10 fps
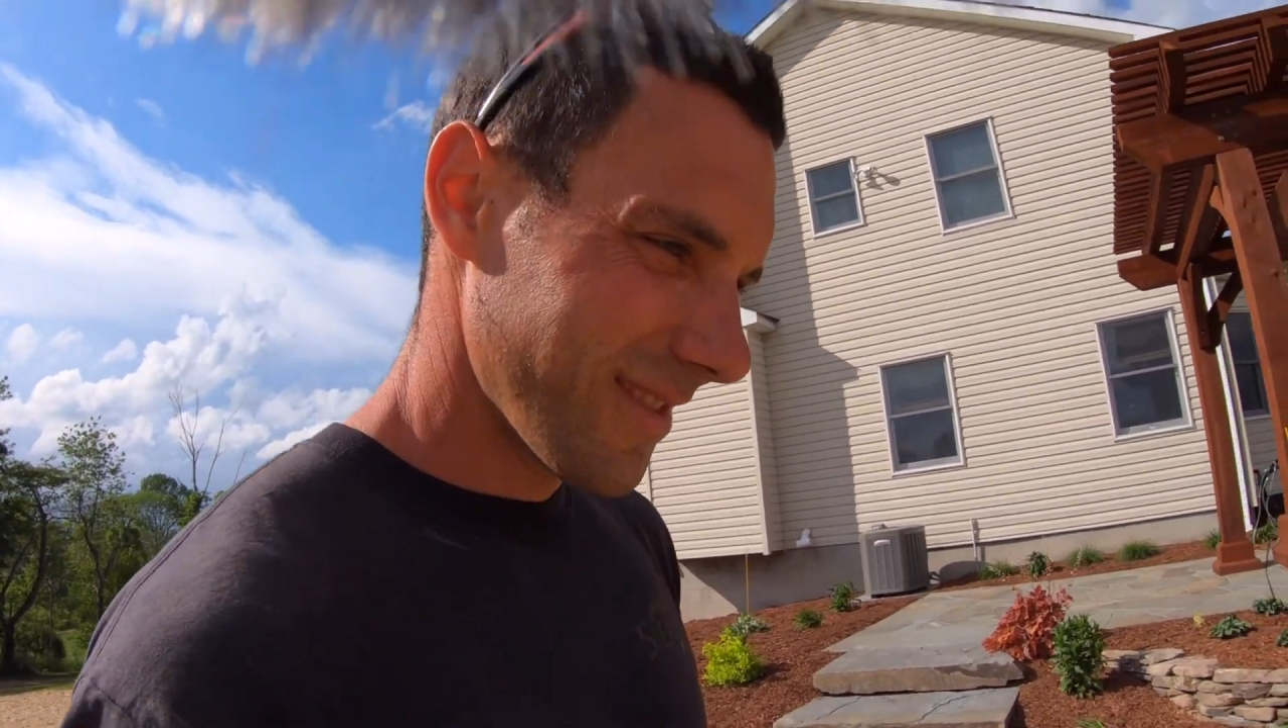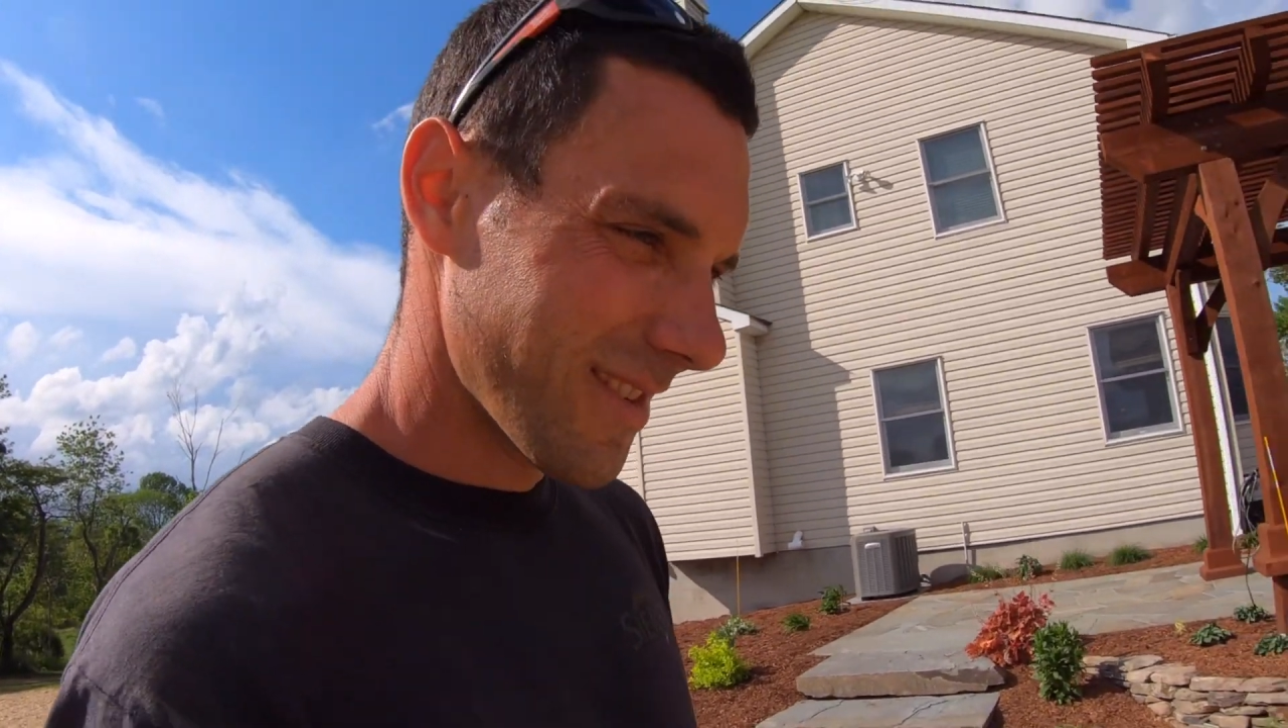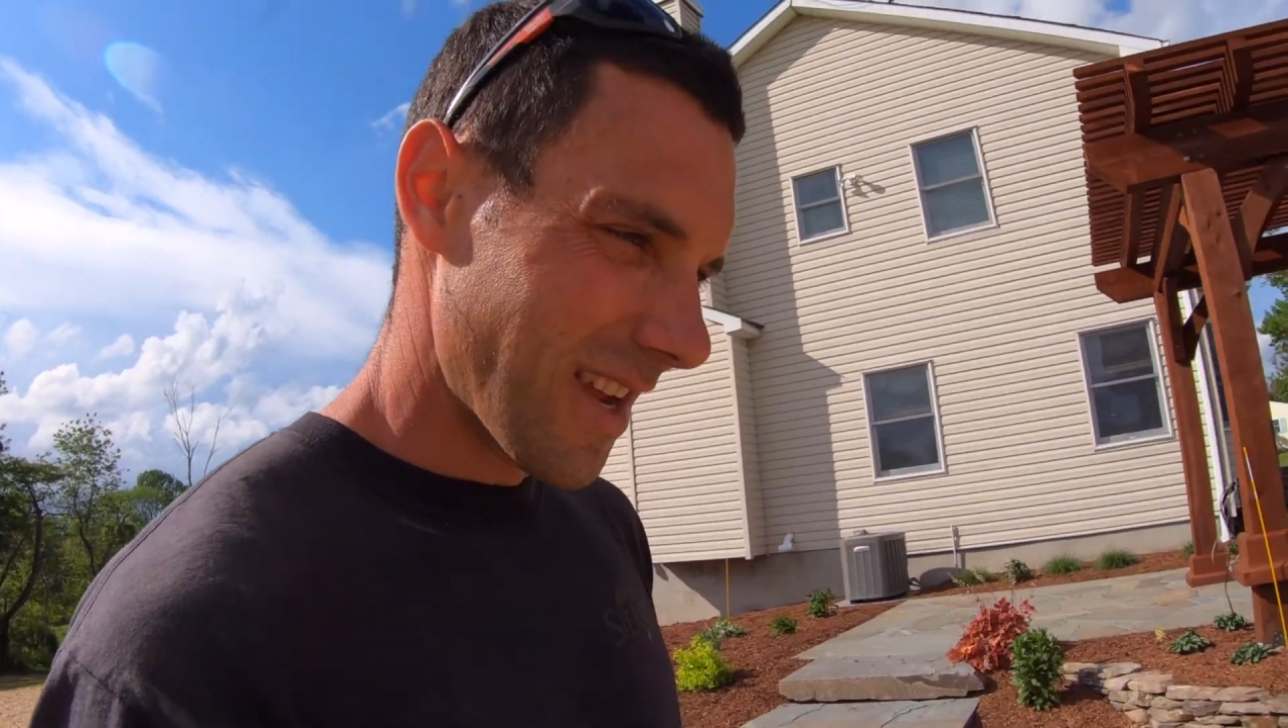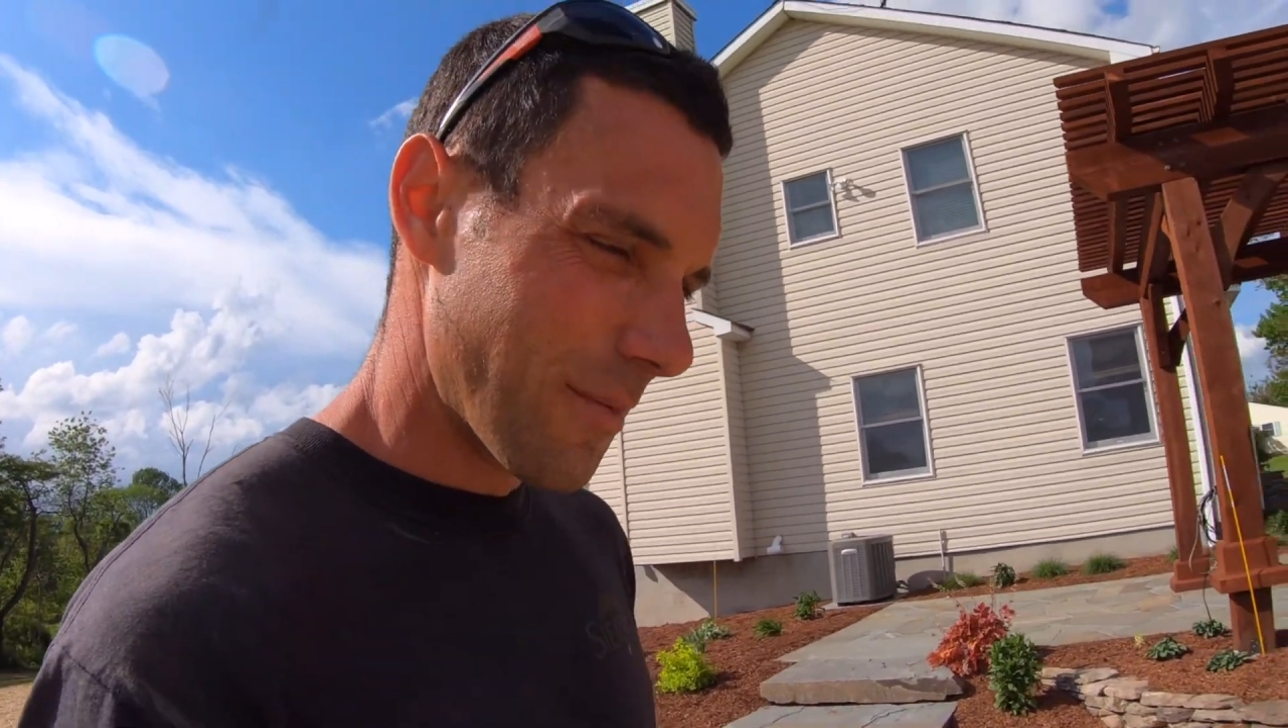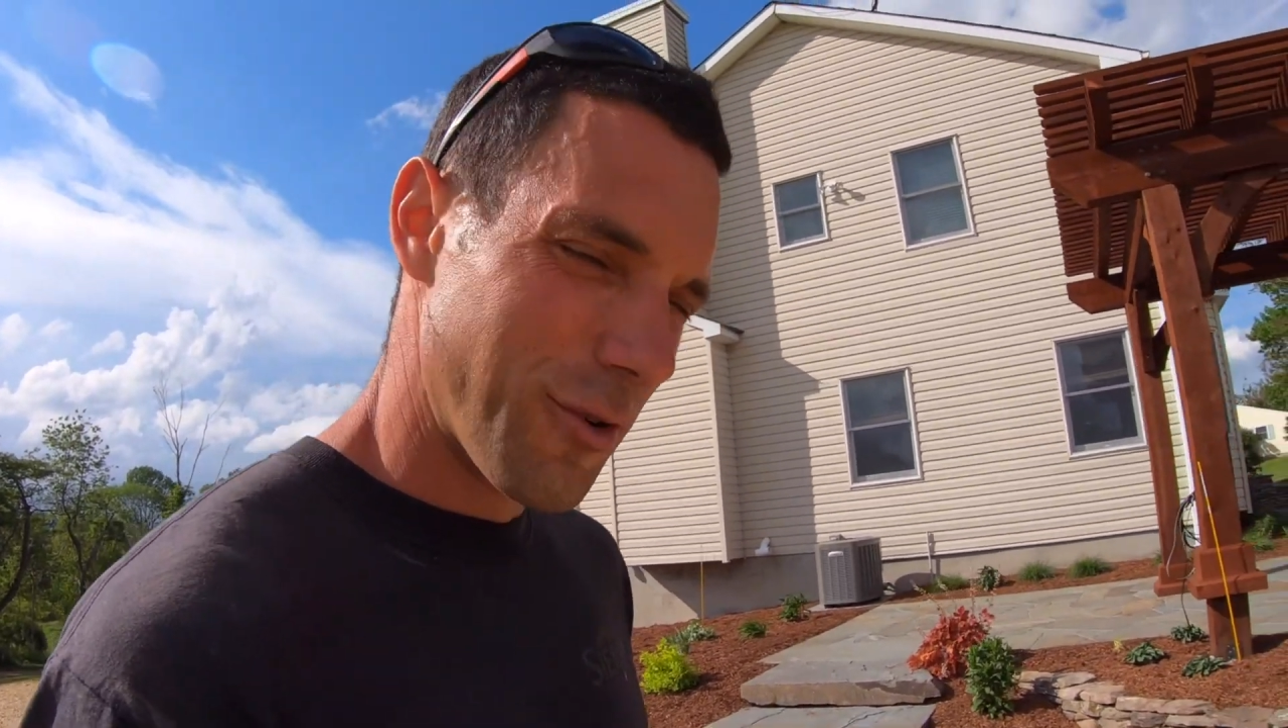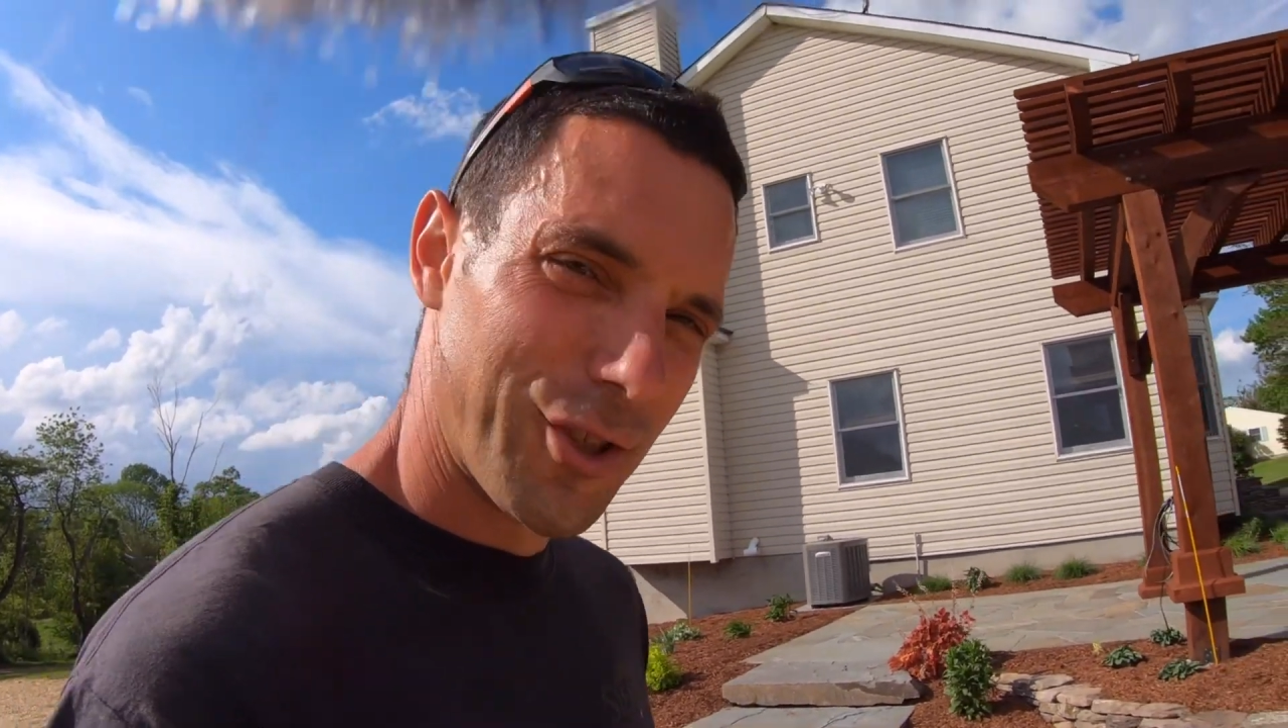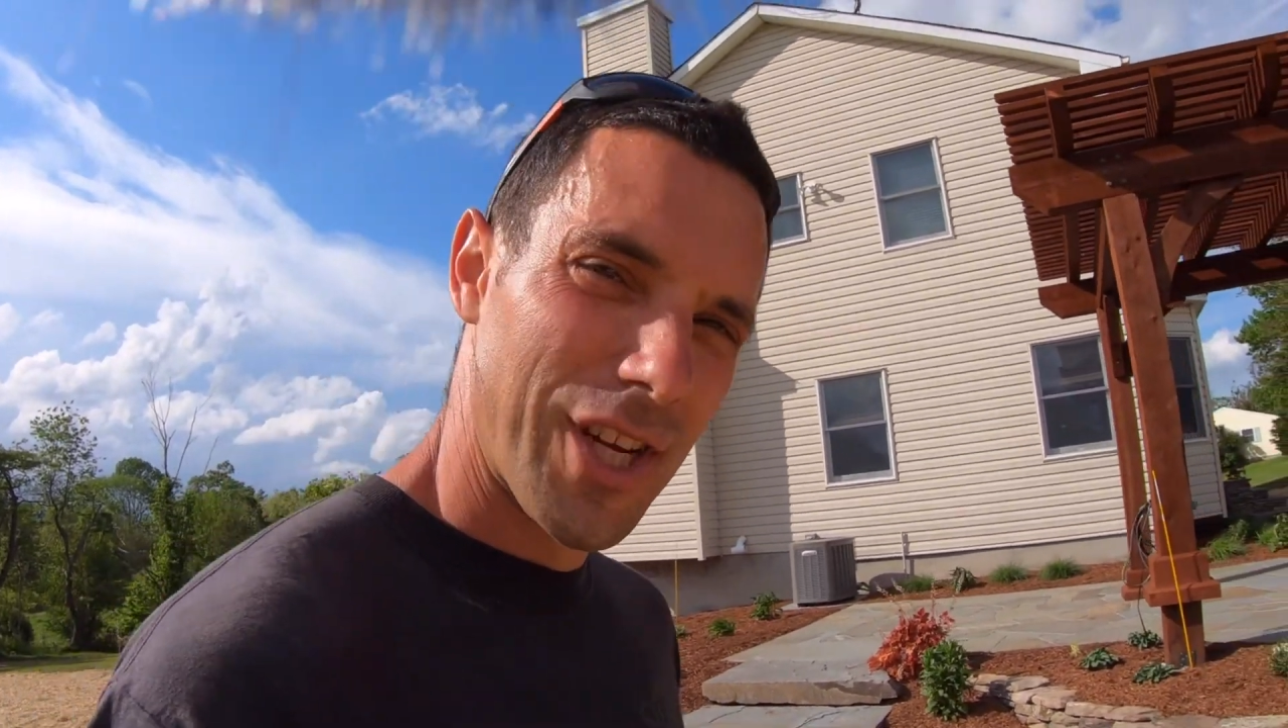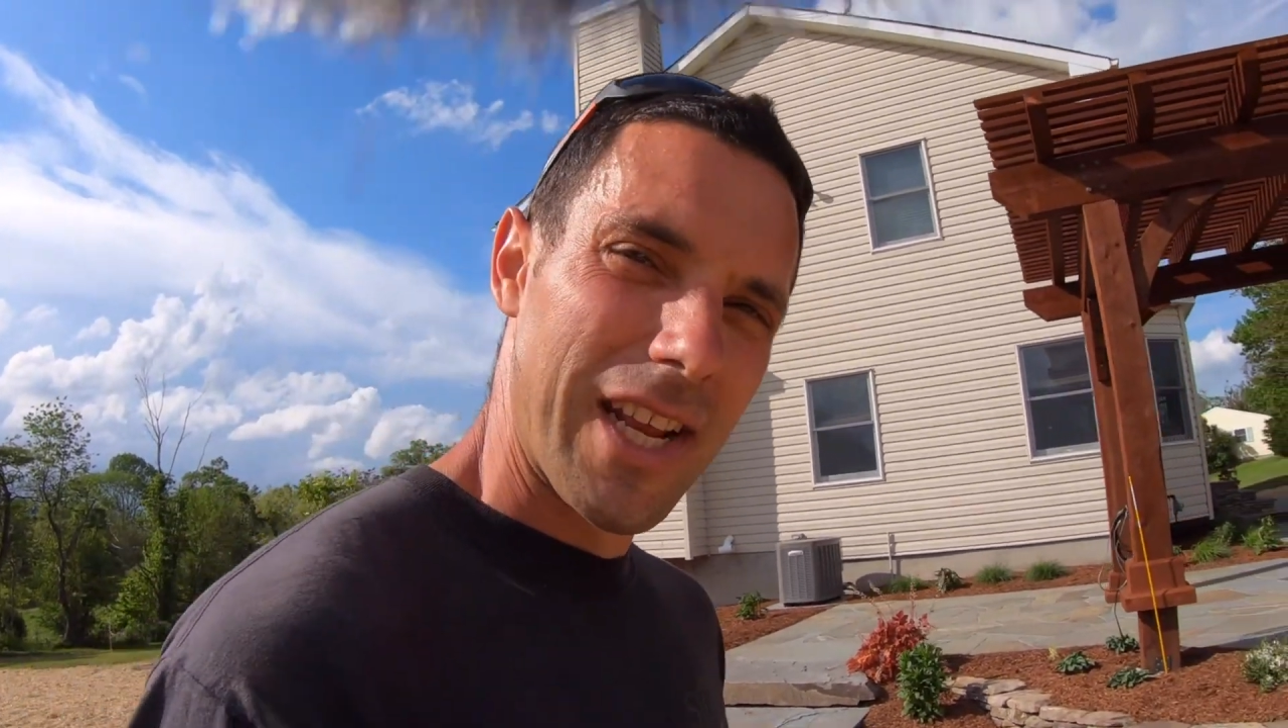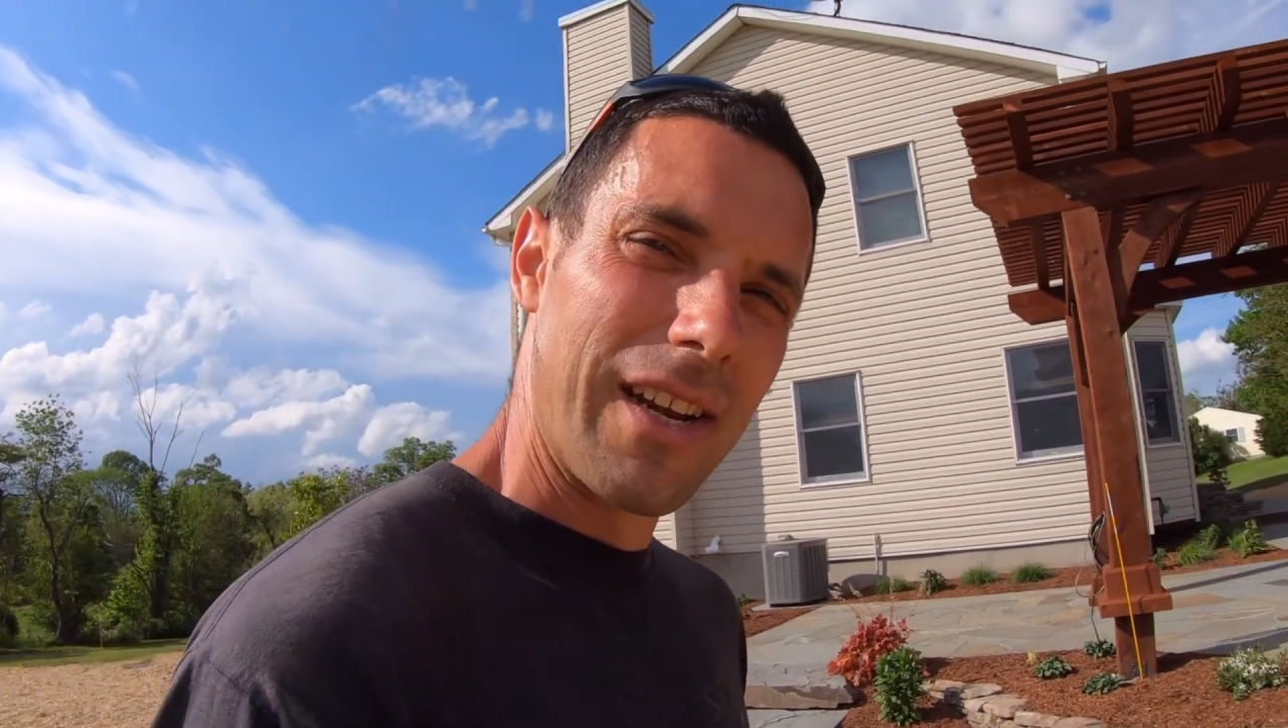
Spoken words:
I'd appreciate